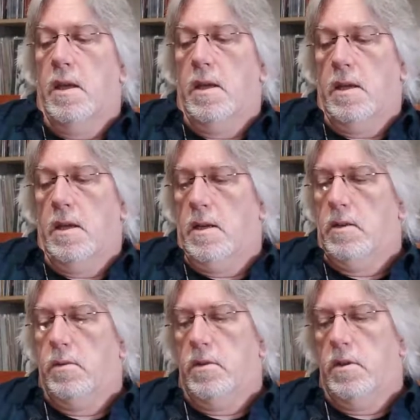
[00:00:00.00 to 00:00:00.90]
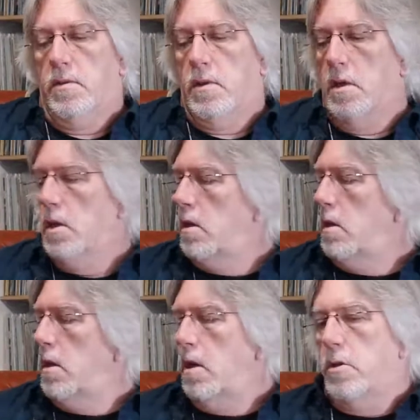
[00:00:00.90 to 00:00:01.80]
So let's see if there's
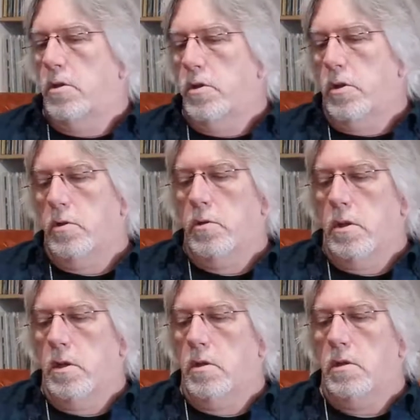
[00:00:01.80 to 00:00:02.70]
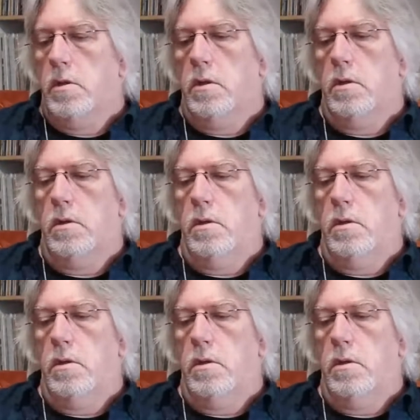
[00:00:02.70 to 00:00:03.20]
anything I can show you in the inside.